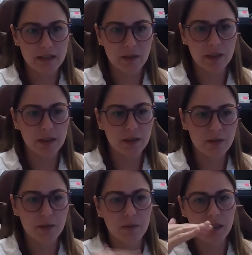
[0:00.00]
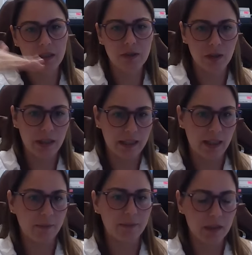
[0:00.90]
were consuming in
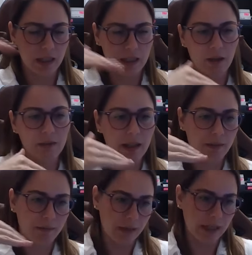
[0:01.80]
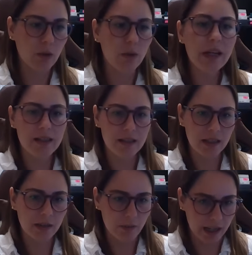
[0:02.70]
a
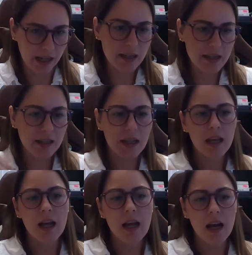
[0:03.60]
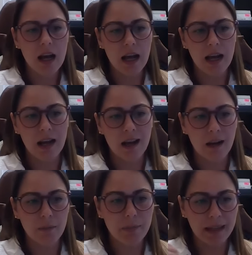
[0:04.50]
increasing rate.
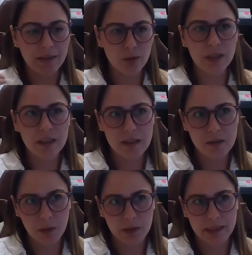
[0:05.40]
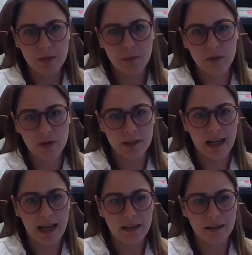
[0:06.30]
But during the smoke exposure,
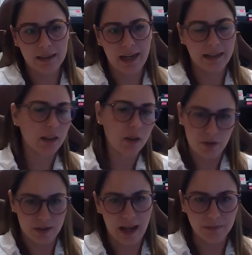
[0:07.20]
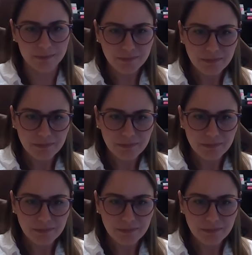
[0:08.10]
that kind of goes down.